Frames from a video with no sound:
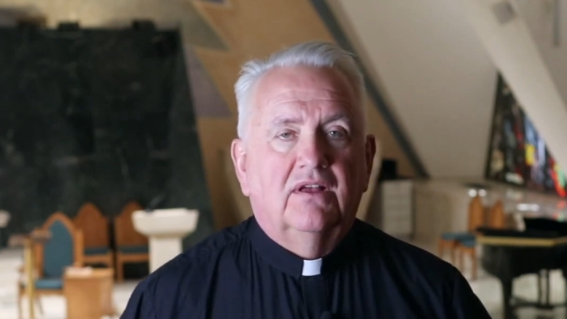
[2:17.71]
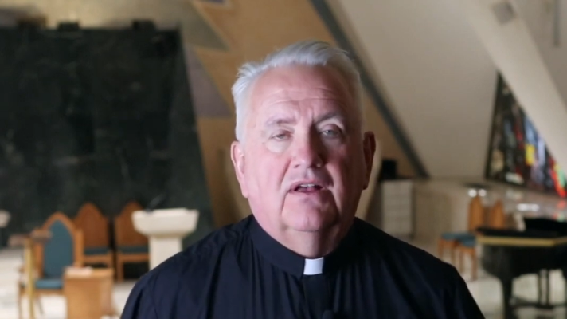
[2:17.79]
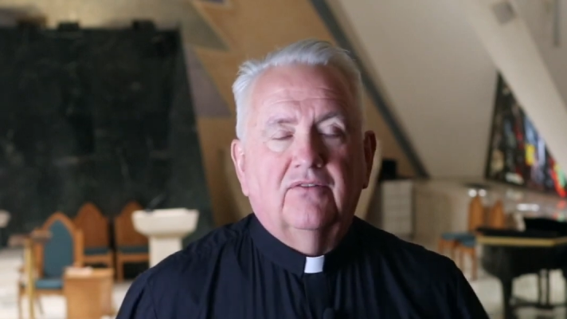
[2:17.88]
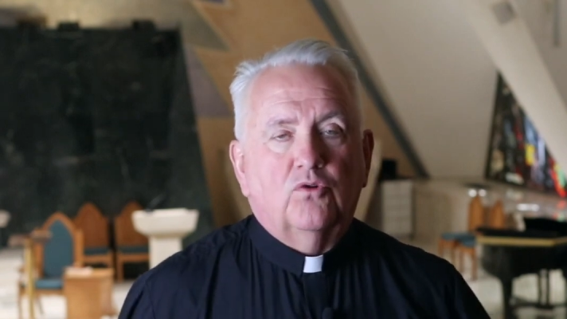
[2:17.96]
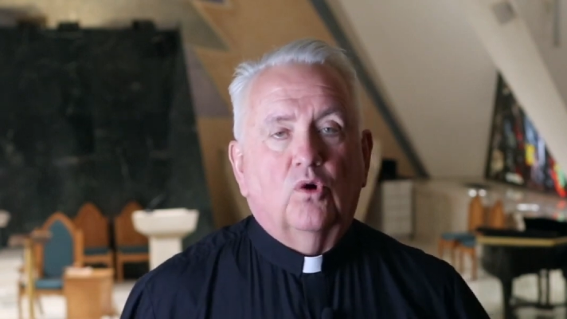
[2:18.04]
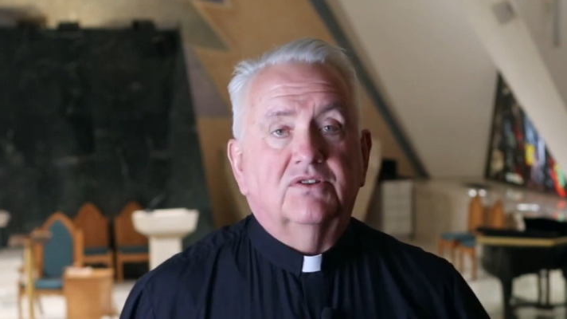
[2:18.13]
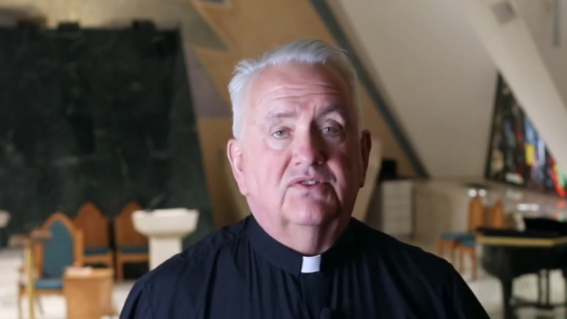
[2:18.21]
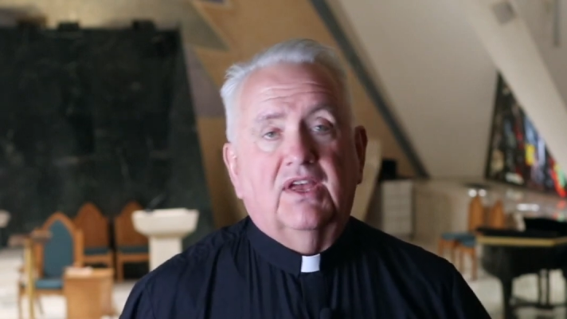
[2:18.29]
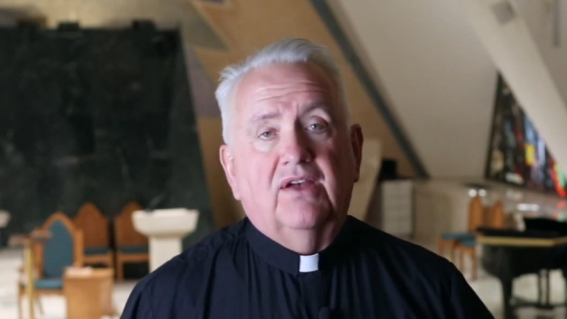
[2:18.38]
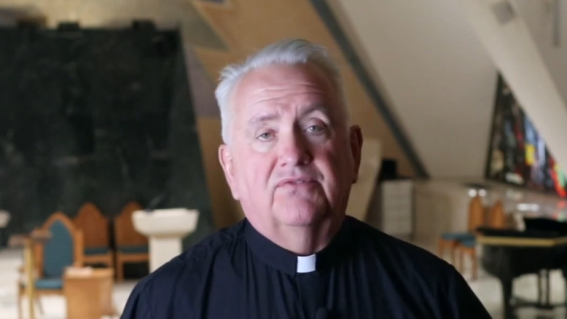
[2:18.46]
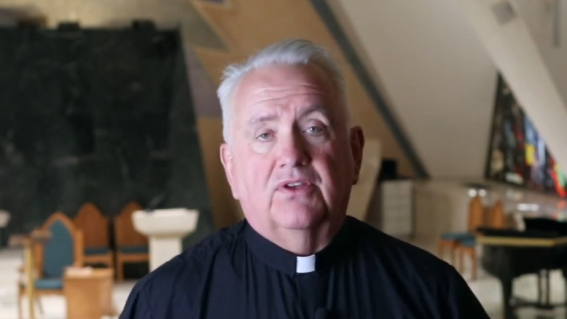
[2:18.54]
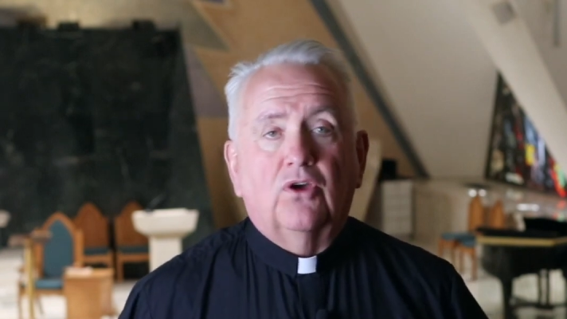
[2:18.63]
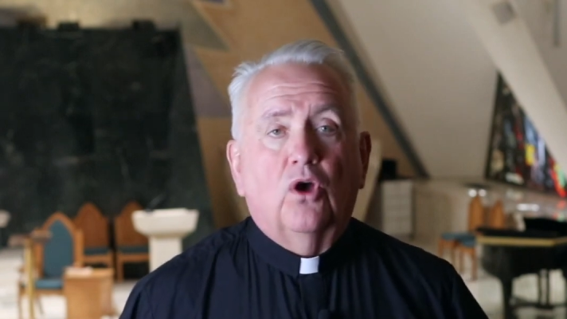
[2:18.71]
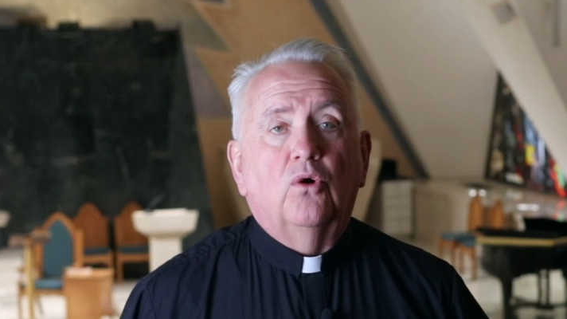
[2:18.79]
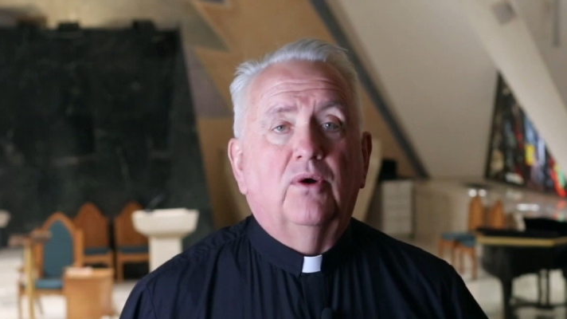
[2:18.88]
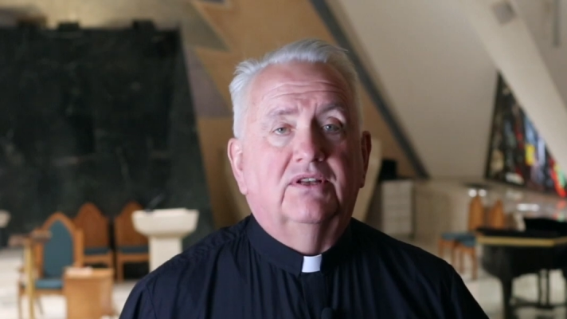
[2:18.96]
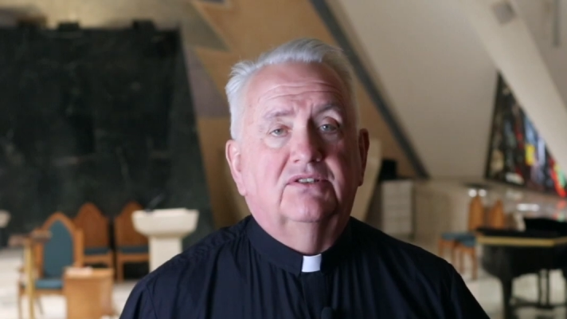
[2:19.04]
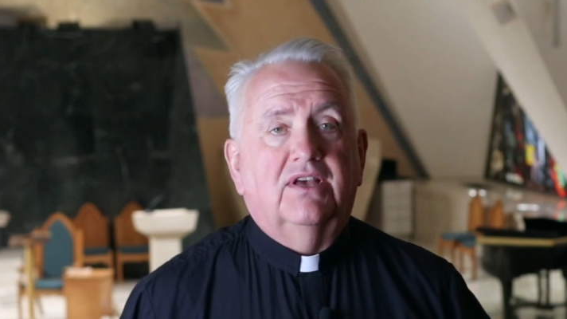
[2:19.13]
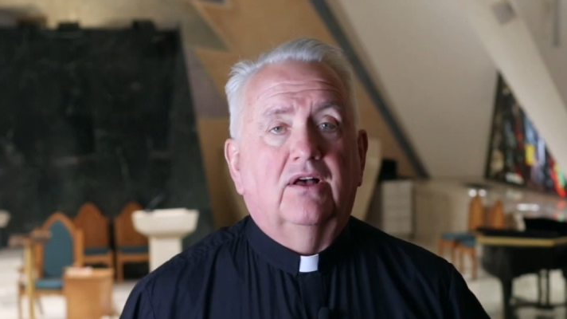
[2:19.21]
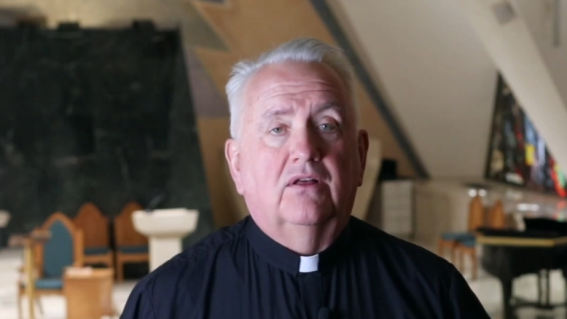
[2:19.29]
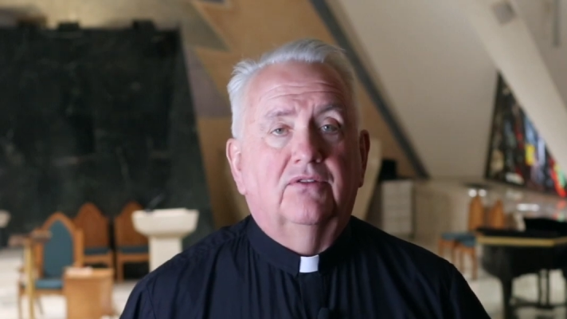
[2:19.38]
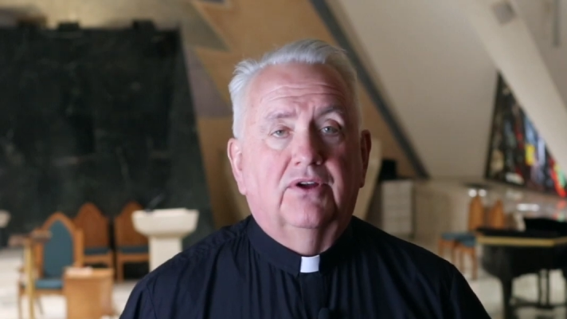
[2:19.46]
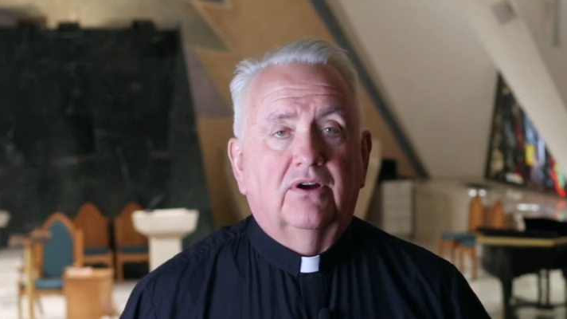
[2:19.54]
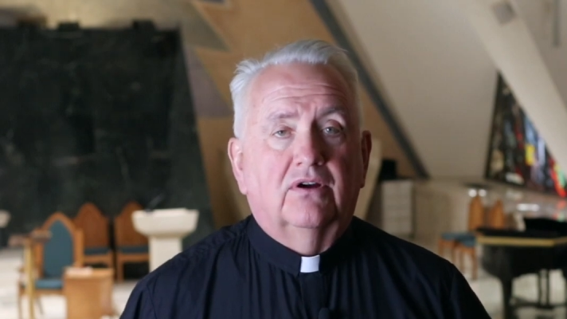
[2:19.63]
Of course, they have to go and tell
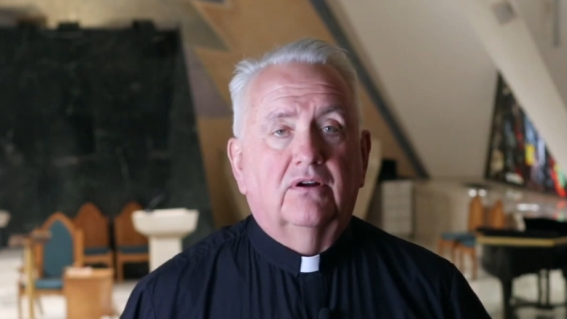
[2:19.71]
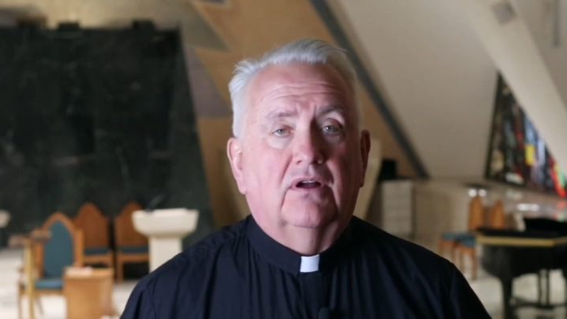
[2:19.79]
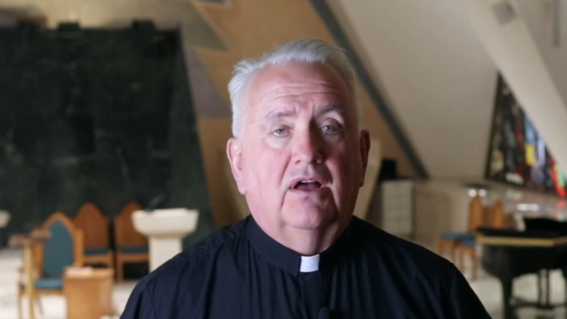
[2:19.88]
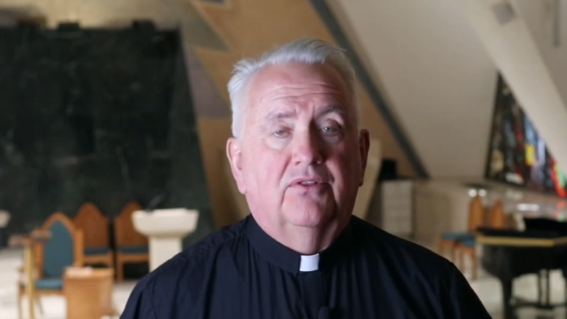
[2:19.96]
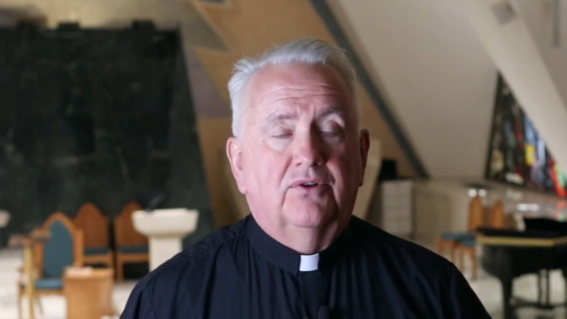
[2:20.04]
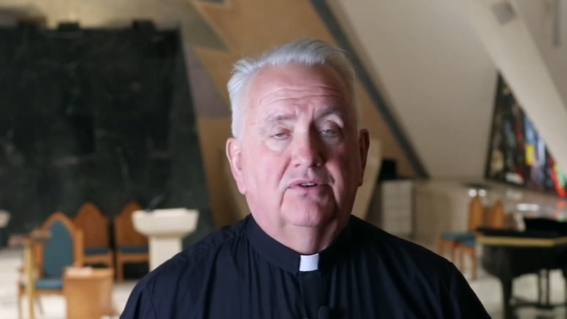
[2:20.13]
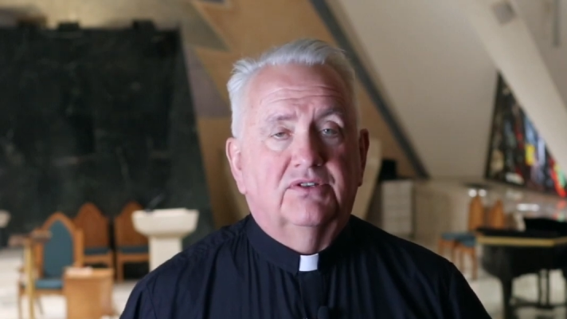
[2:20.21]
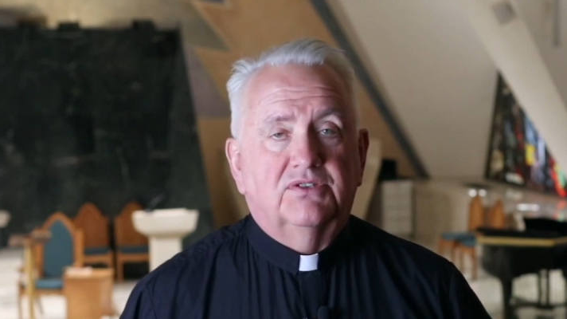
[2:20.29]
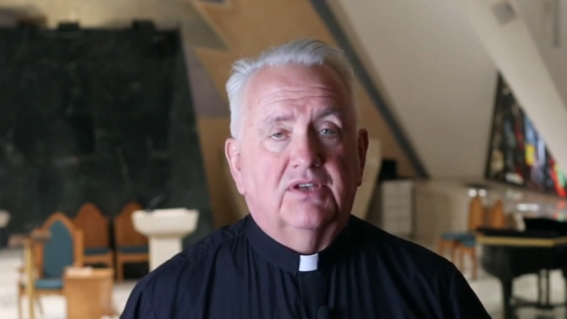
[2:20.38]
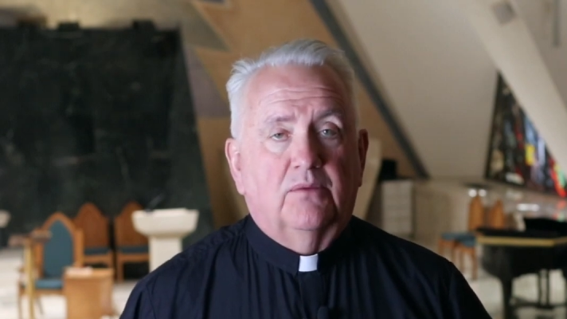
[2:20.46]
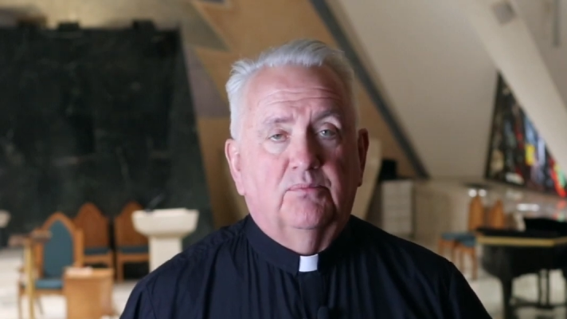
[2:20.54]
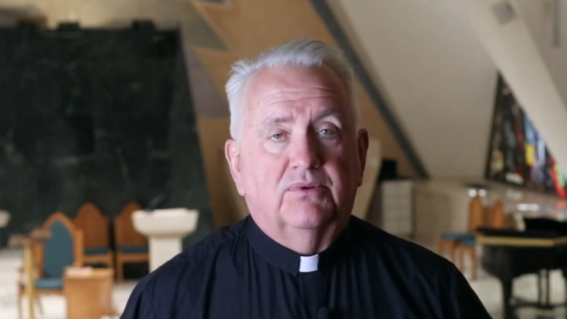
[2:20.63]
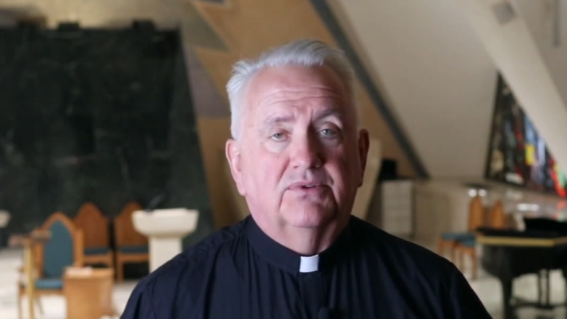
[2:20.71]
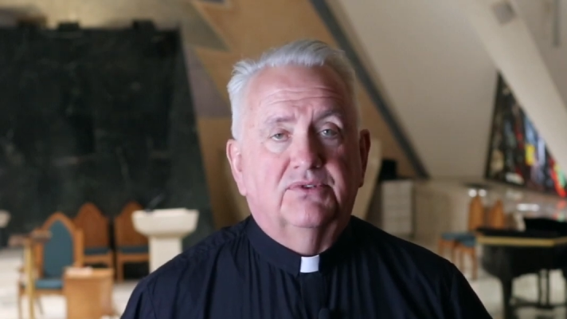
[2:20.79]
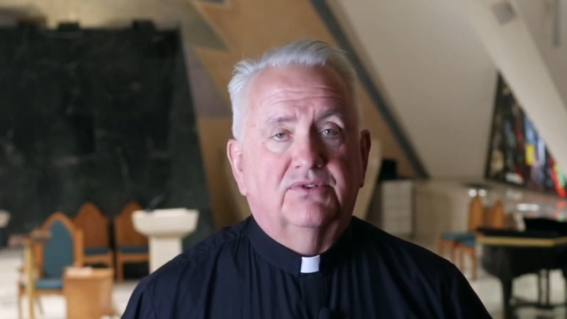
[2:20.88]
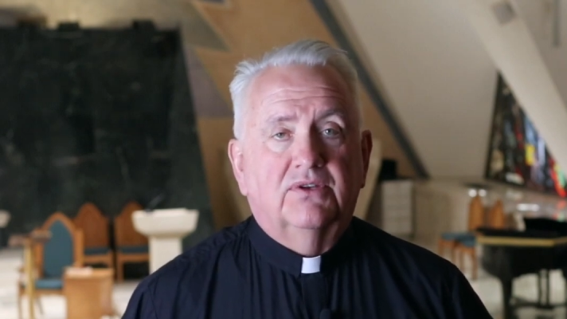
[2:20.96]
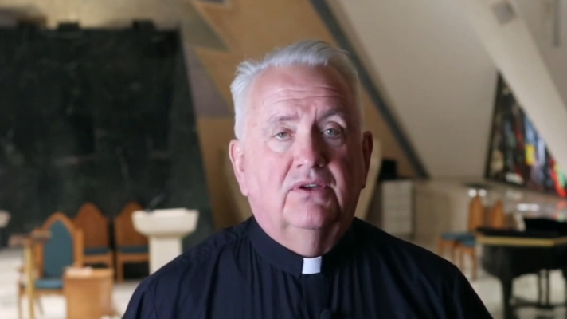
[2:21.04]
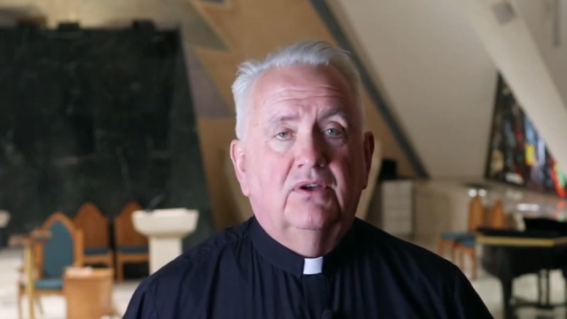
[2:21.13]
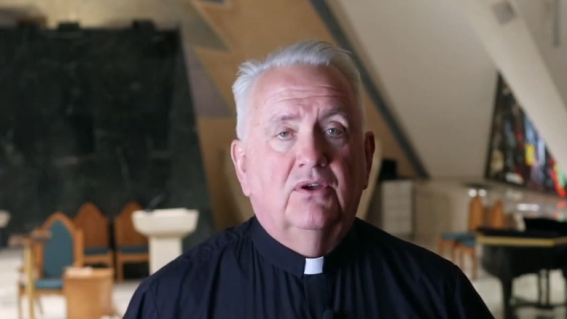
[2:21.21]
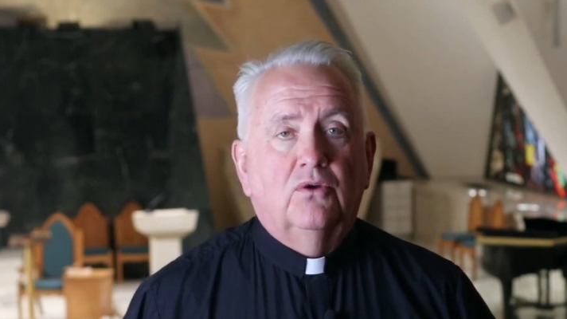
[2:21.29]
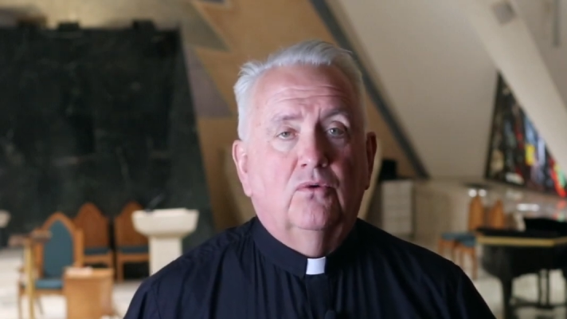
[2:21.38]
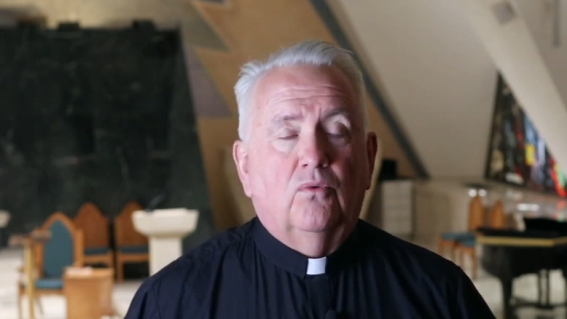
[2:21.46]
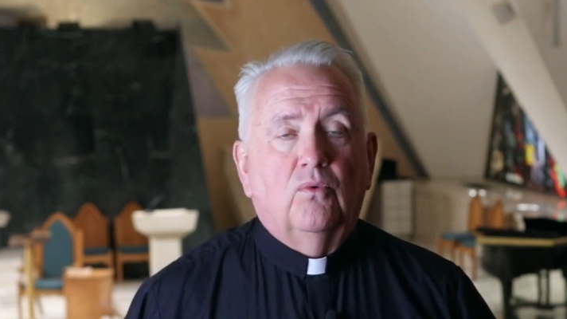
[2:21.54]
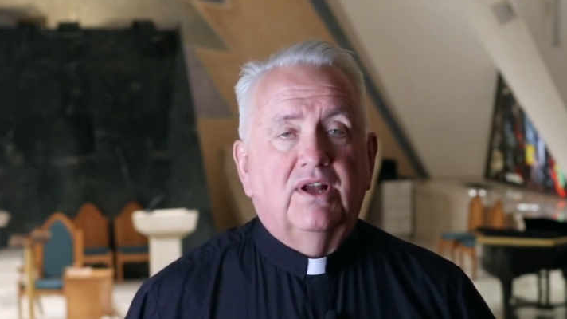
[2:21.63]
their other disciples
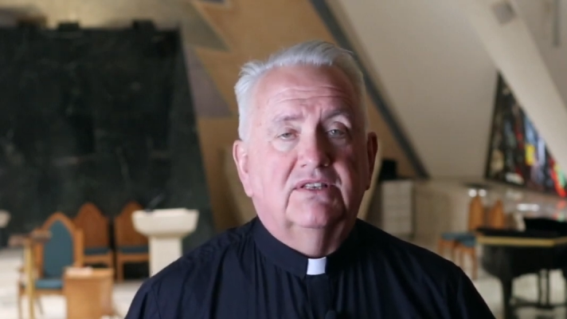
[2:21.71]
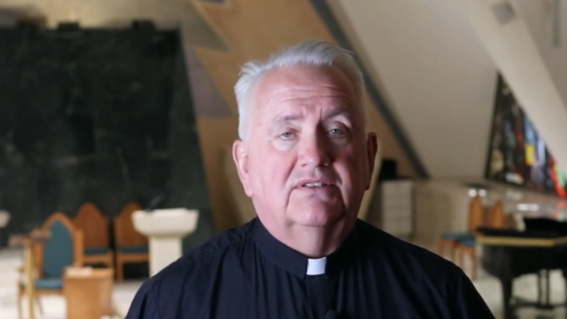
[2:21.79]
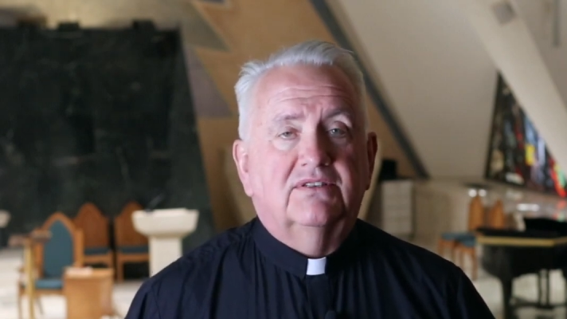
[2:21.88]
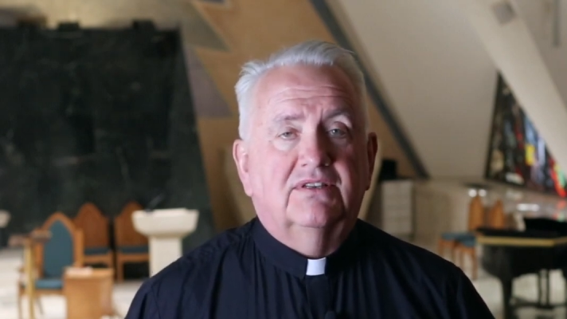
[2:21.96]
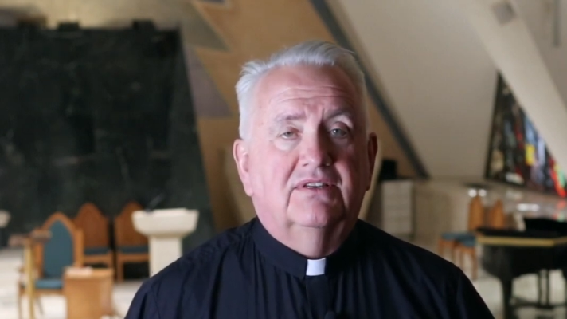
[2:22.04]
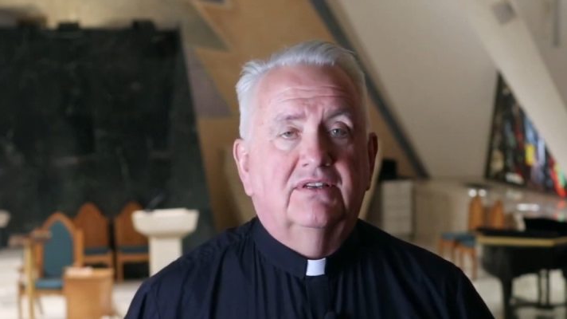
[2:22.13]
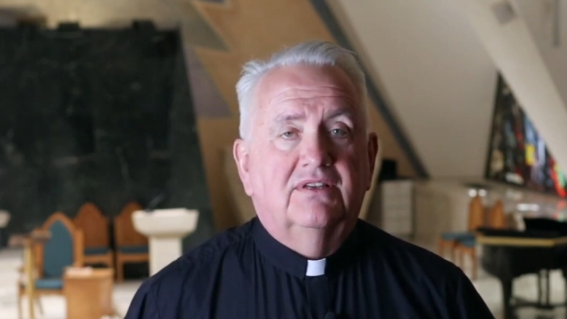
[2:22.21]
what